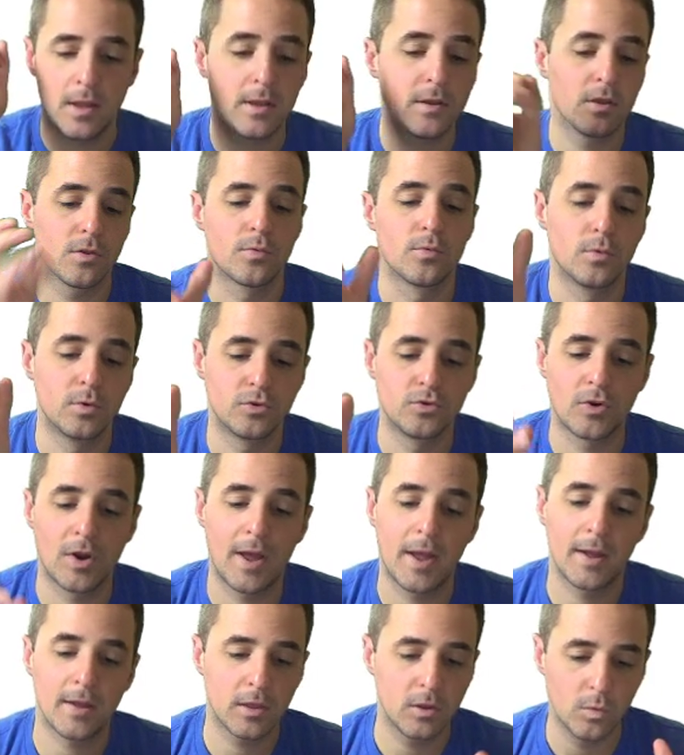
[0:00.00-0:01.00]
through a
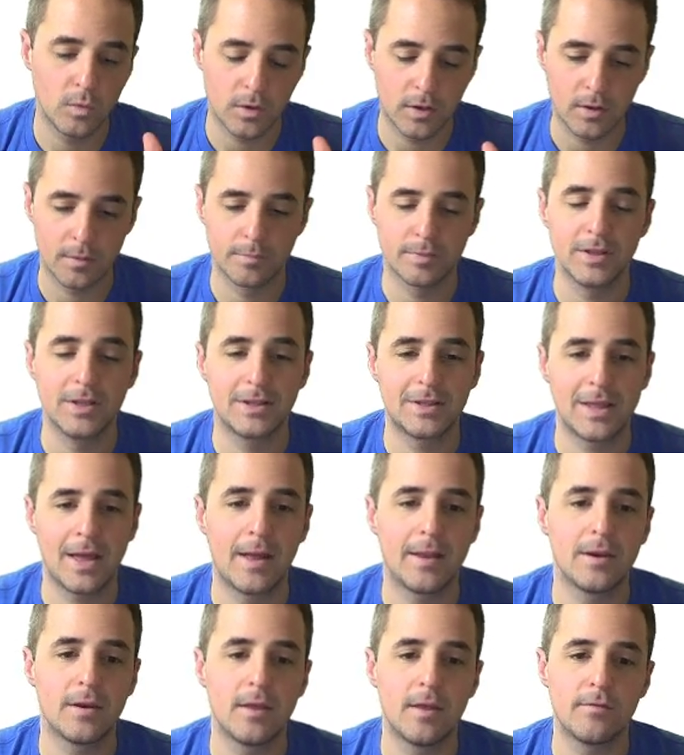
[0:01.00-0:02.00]
drag, you would complete
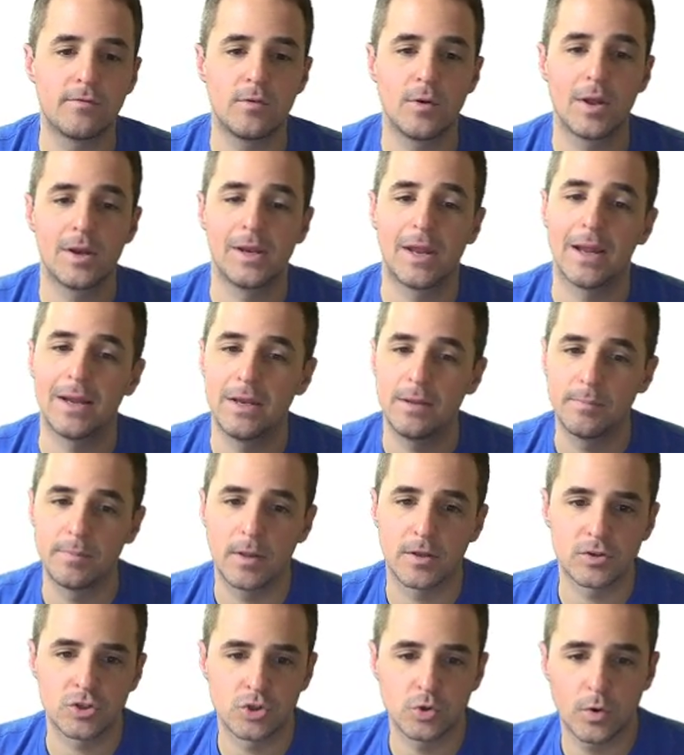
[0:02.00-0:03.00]
that if you had 90
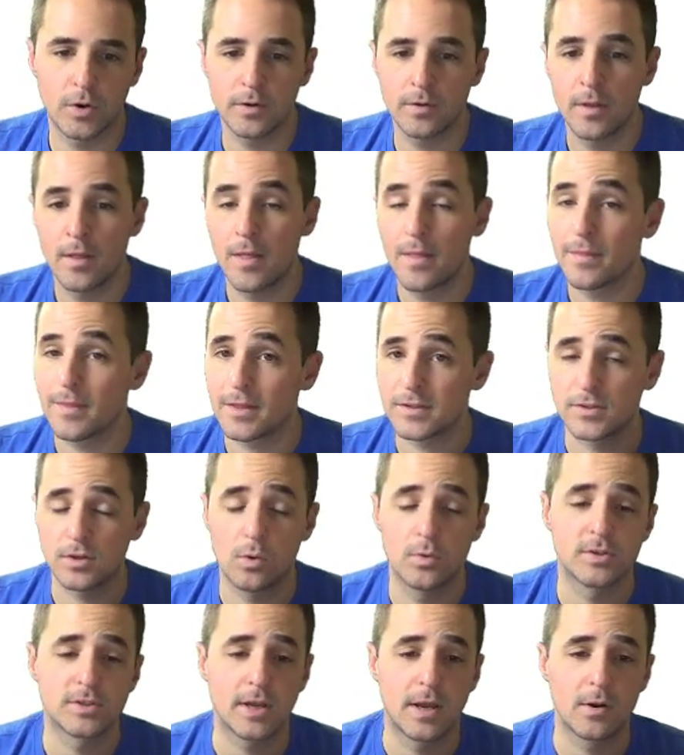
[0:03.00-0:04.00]
plus short. That's
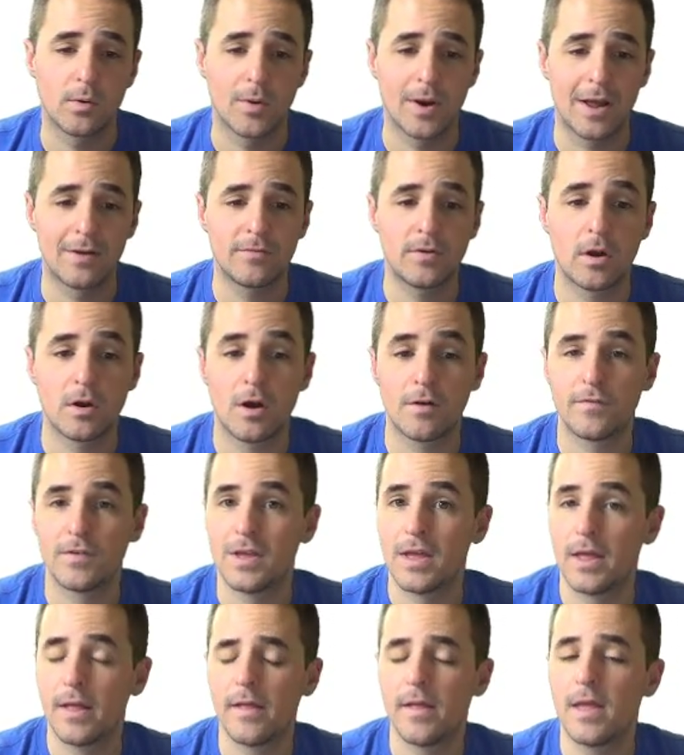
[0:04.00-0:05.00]
always kind of what I've gone off.
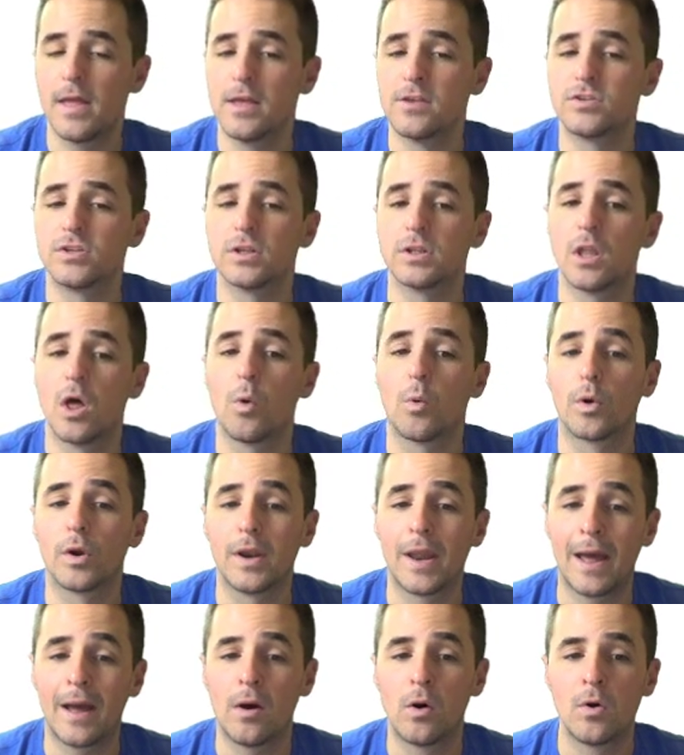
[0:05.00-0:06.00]
Is it lower
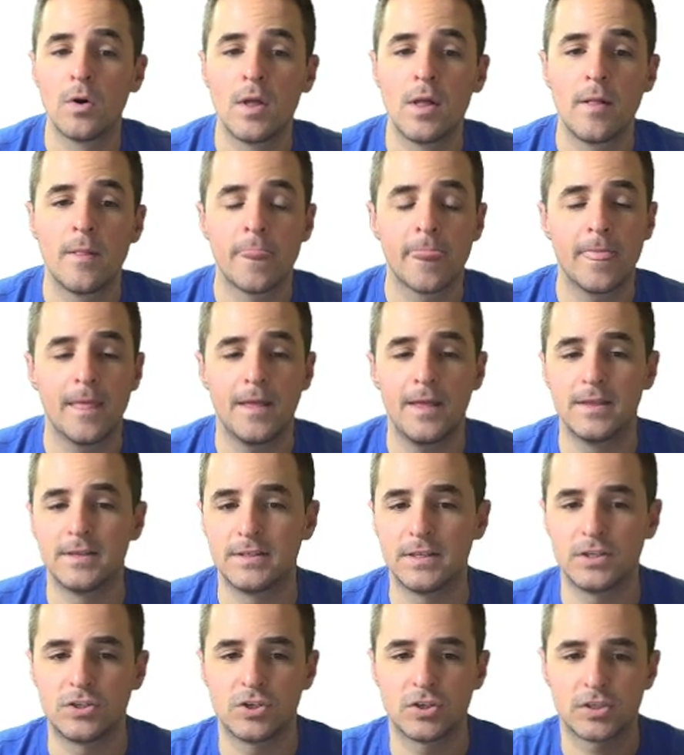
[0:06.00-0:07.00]
now? Is
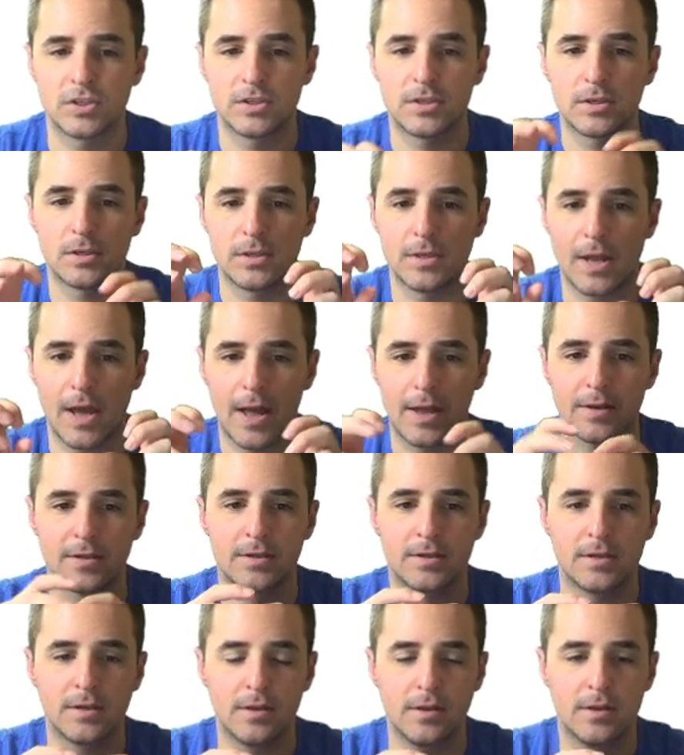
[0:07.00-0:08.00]
it just
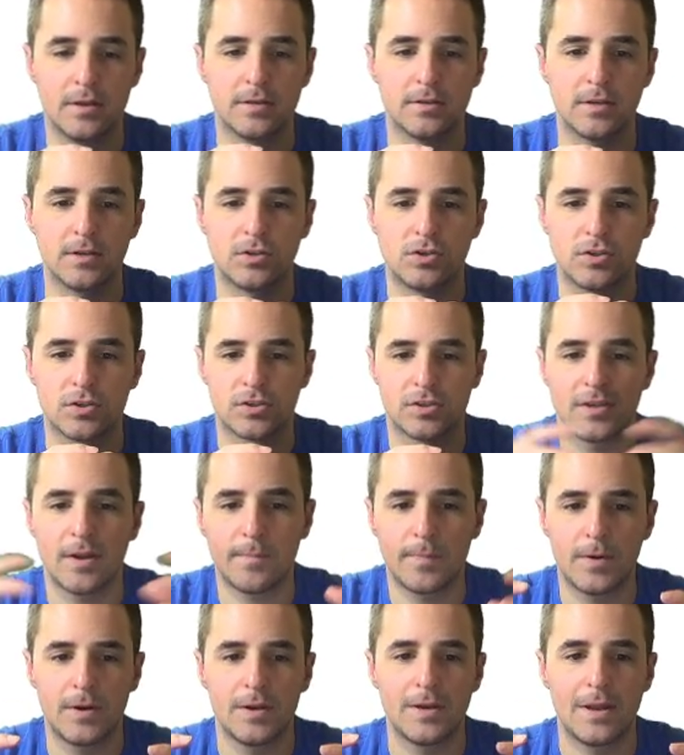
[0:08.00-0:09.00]

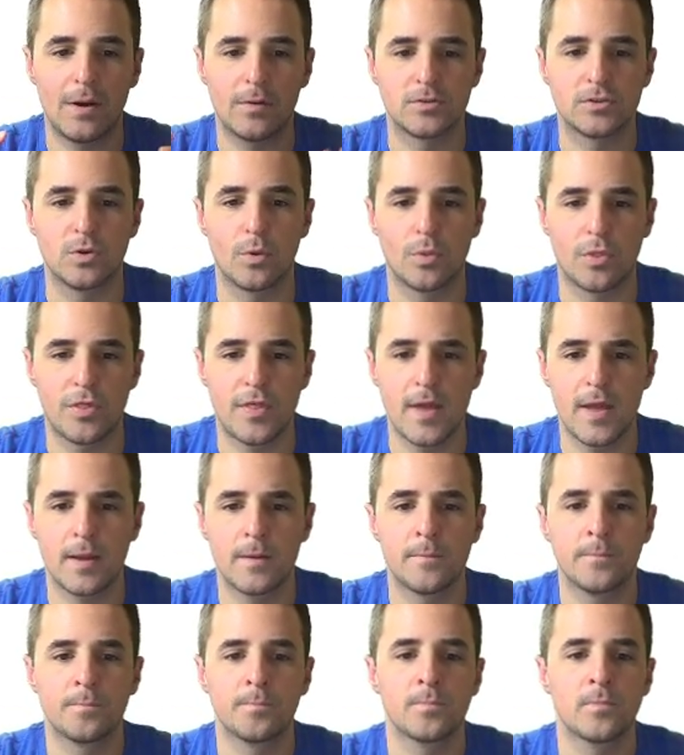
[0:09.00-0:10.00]
separate, now its own thing?
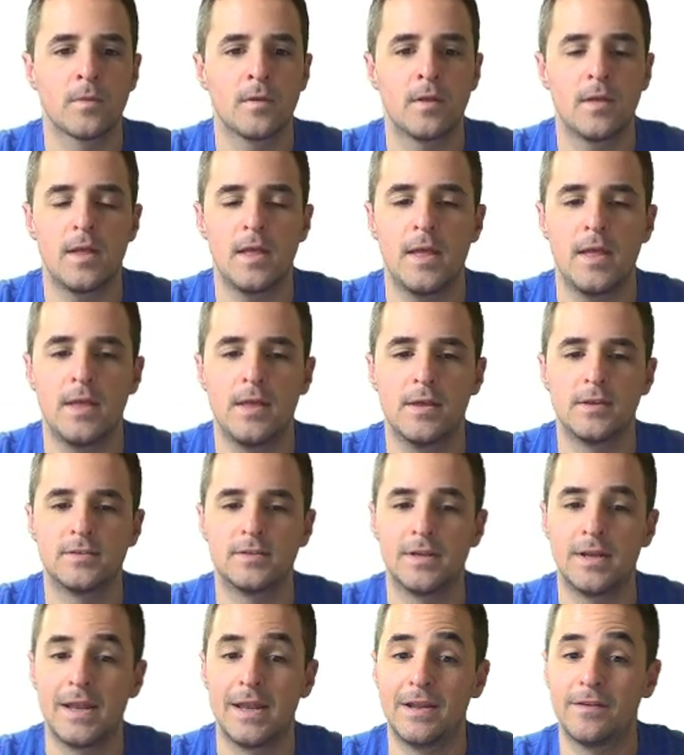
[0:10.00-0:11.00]
Is
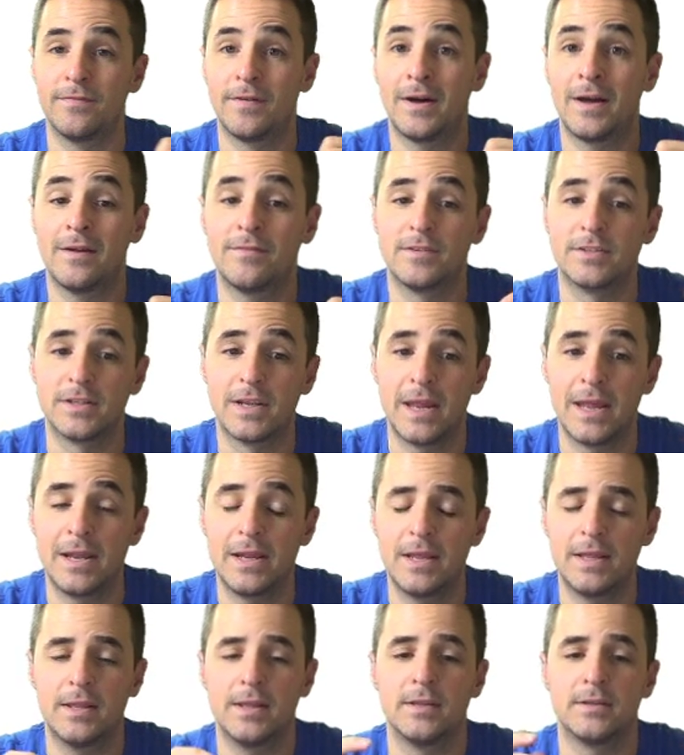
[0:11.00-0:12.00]
it 85? Is it
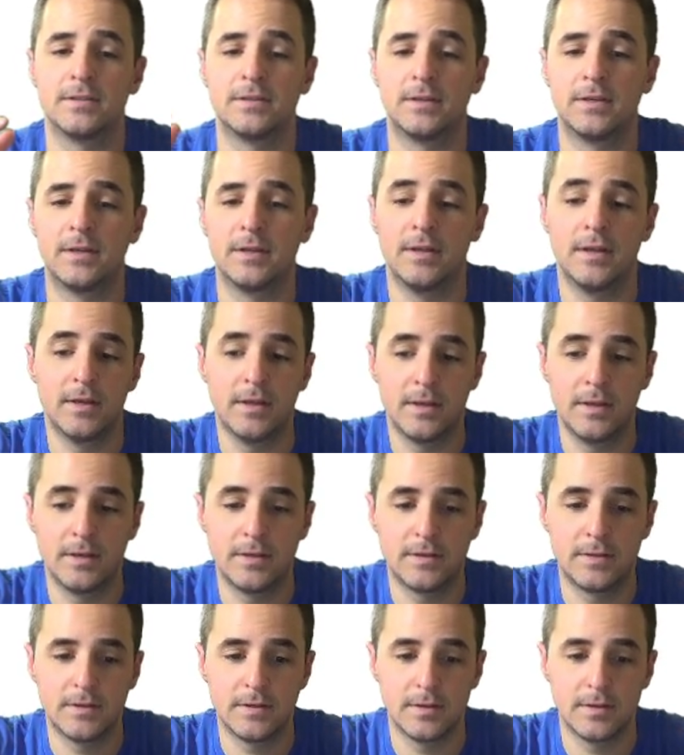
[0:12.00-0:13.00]
80? Is it